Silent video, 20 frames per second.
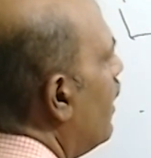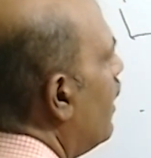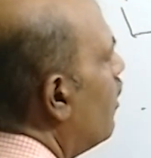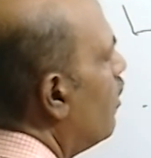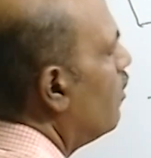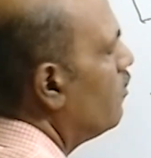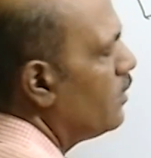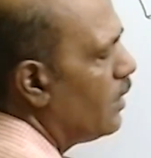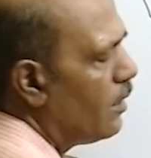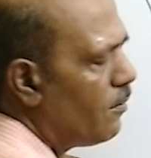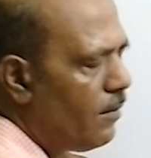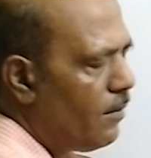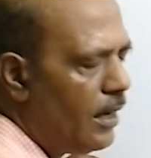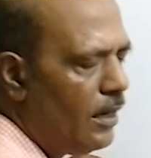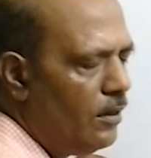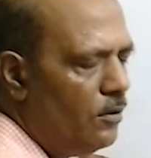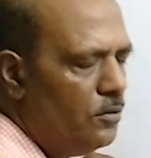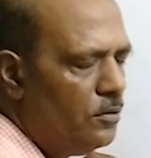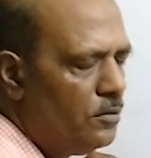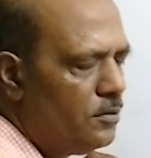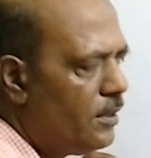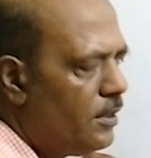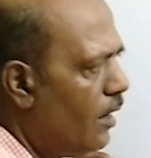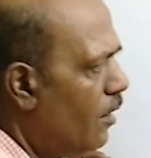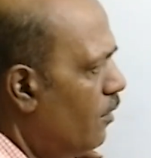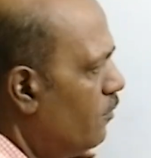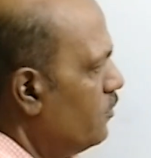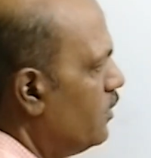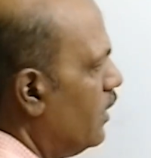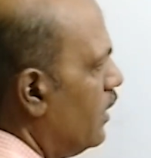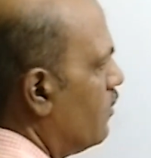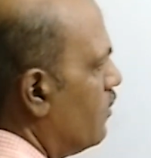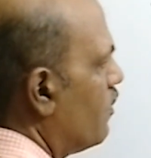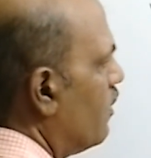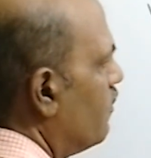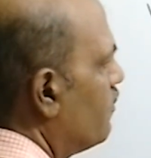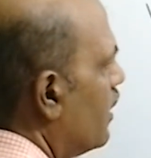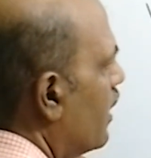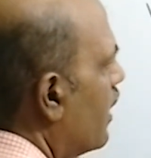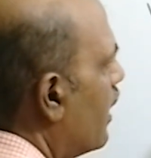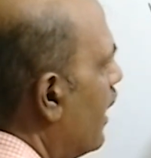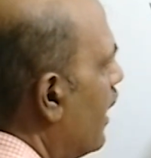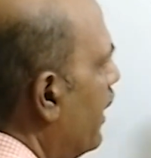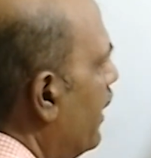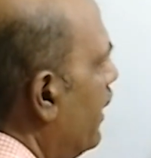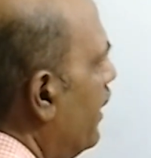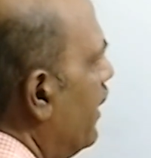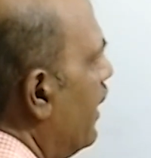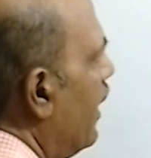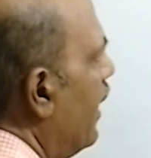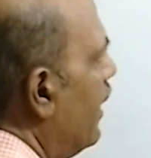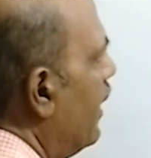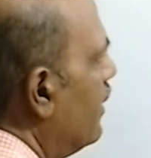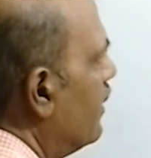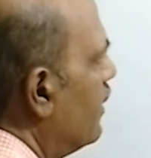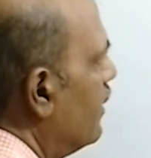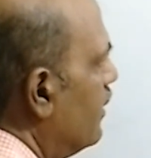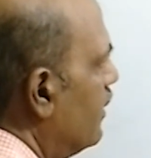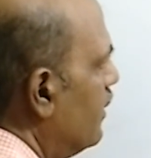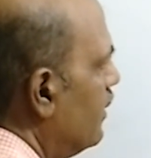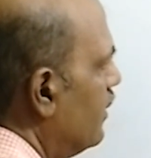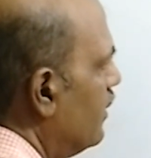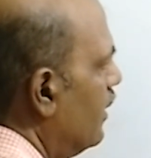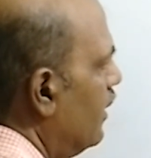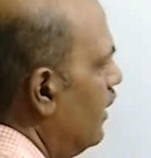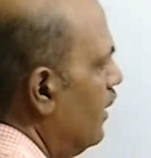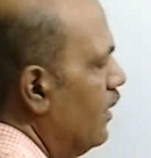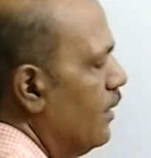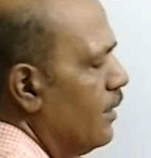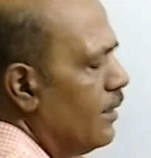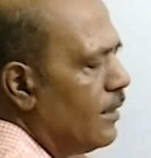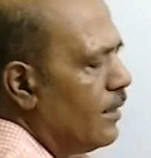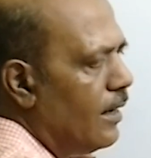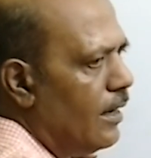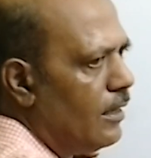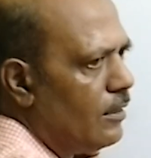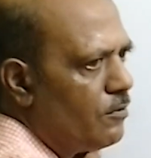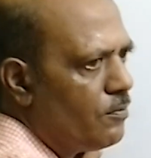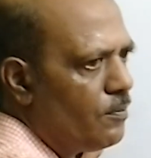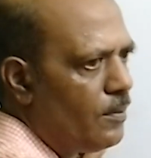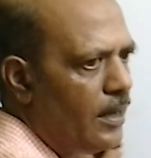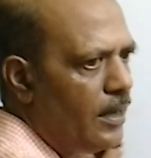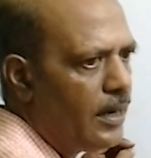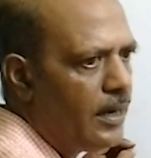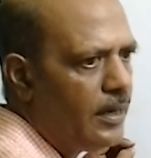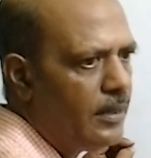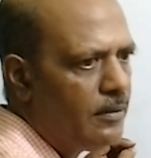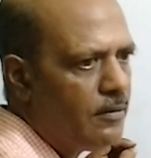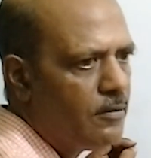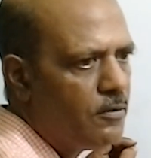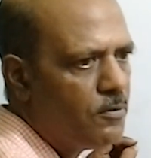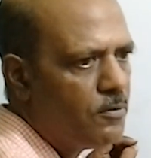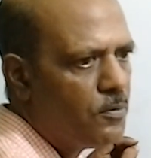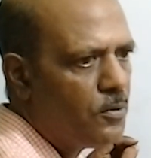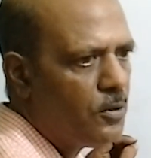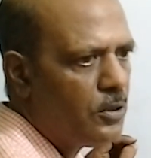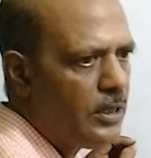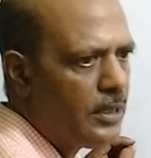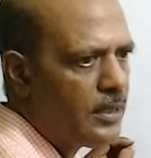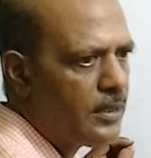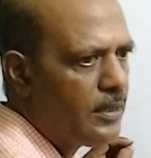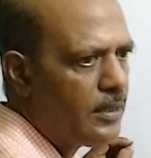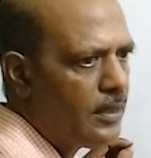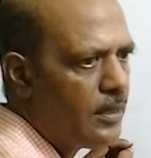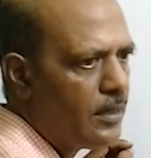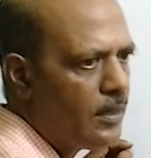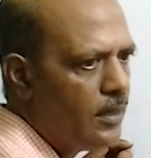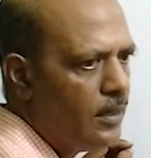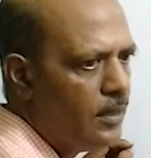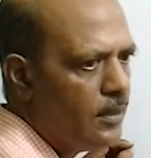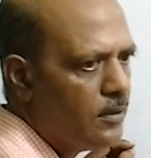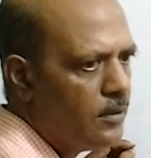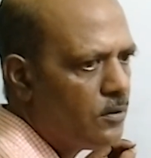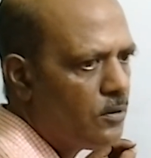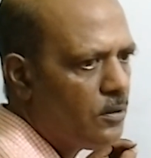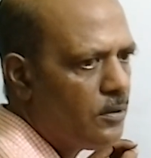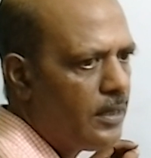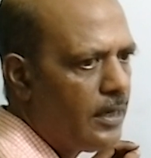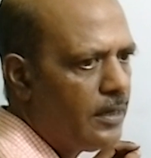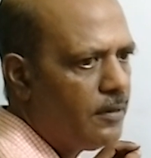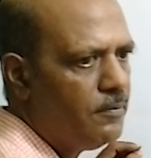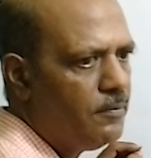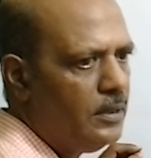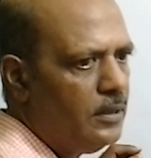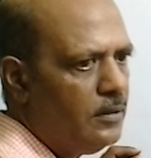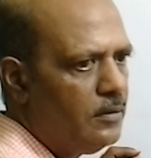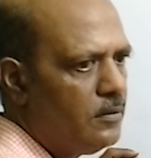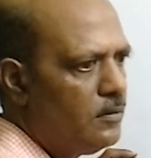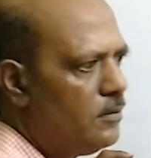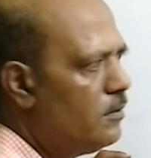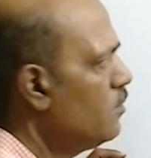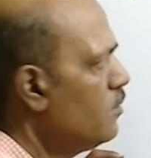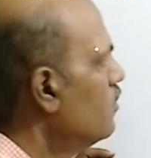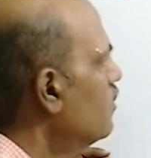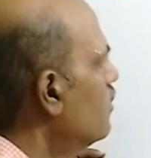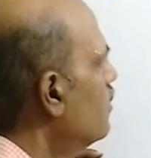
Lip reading: the observer looks the object from the right and this is a transparent projector, so that means